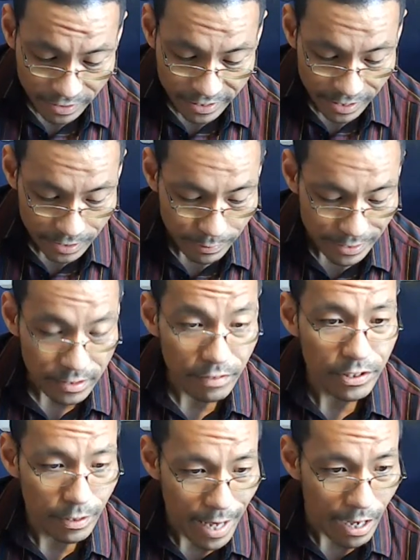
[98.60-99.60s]
the judgments of
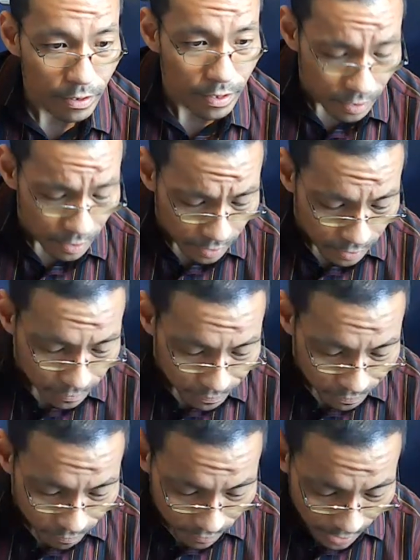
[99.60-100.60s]
your mouth.
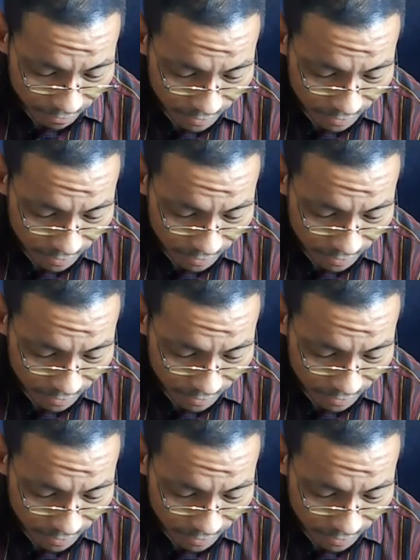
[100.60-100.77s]
I have